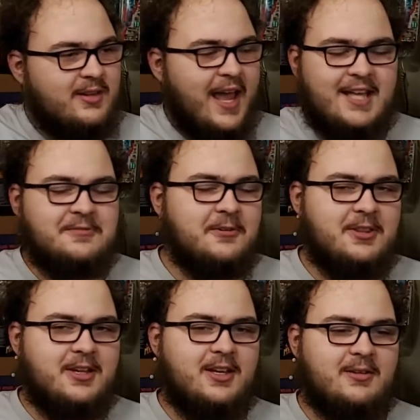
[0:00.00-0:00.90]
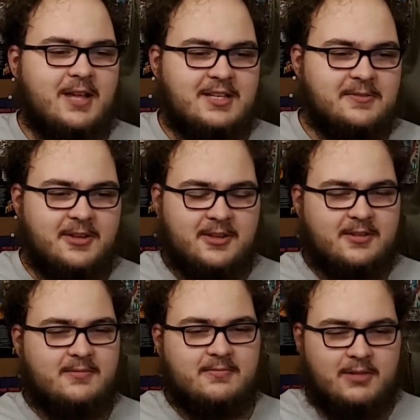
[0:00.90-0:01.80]
As for the
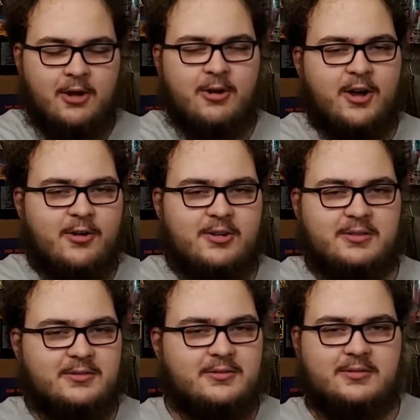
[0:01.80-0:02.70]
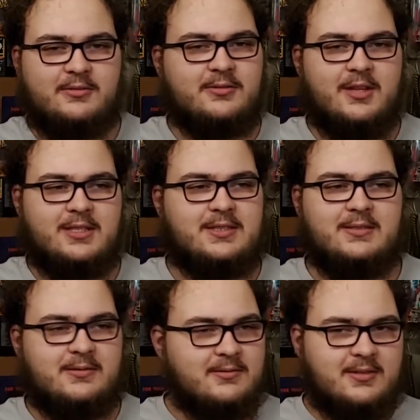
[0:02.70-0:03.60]
logo,
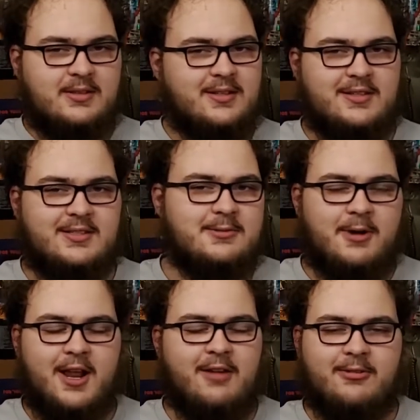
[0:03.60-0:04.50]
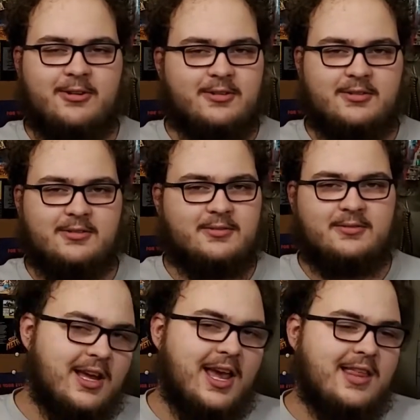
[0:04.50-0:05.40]
it's whatever.
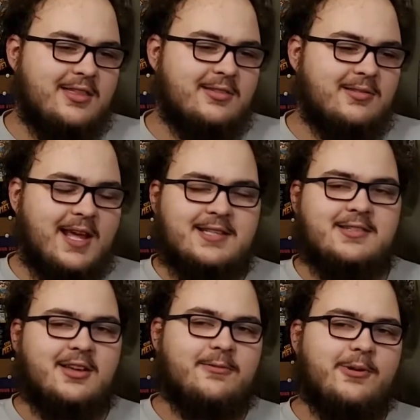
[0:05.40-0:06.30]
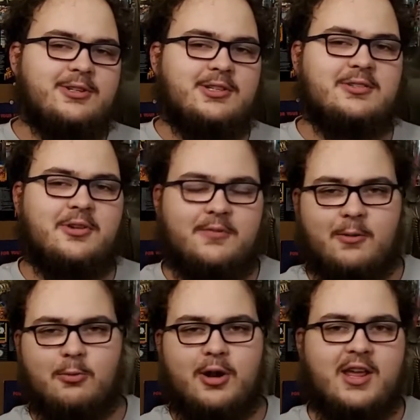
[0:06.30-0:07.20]
And that's unfortunately sort of a
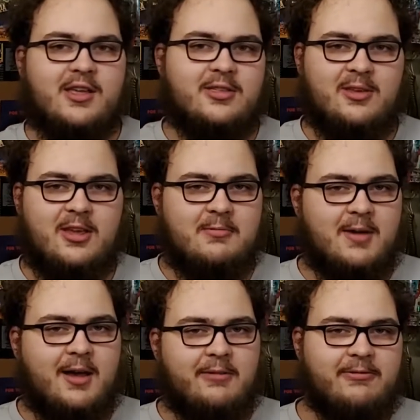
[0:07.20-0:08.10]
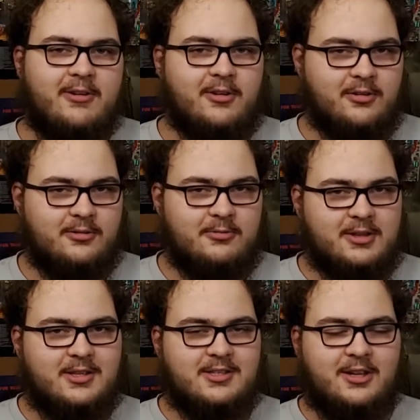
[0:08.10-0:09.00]
running theme, I feel,
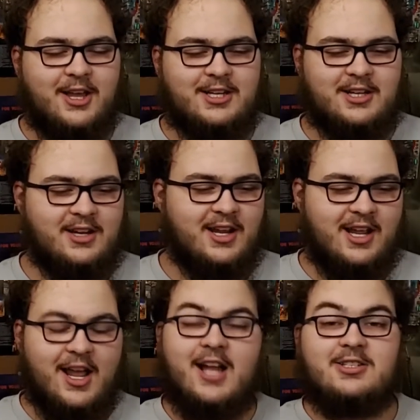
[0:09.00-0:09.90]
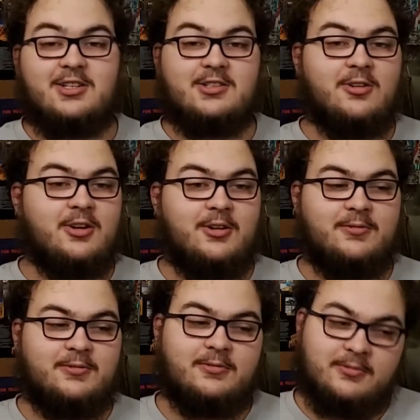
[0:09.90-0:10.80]
with this collection. It's just sort
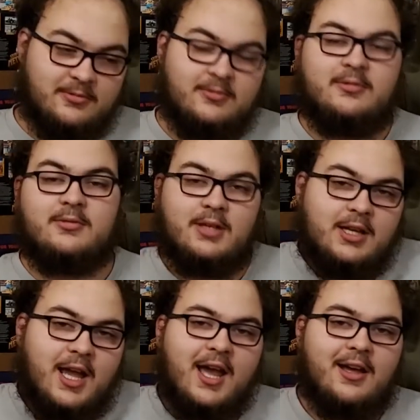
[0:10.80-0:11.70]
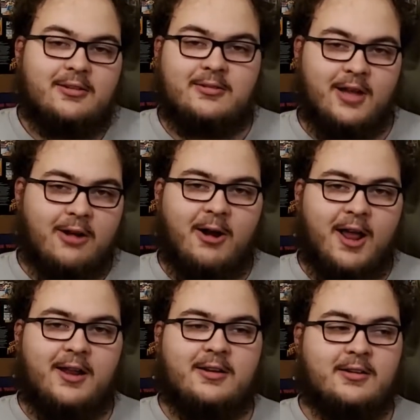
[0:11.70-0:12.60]
of, yeah, all
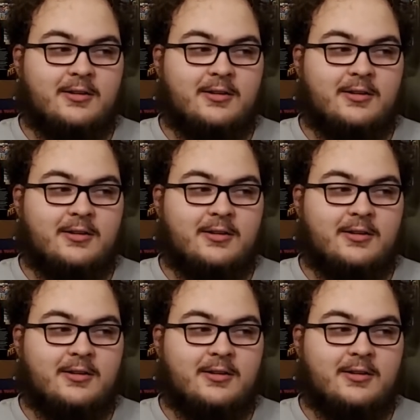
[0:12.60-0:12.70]
right.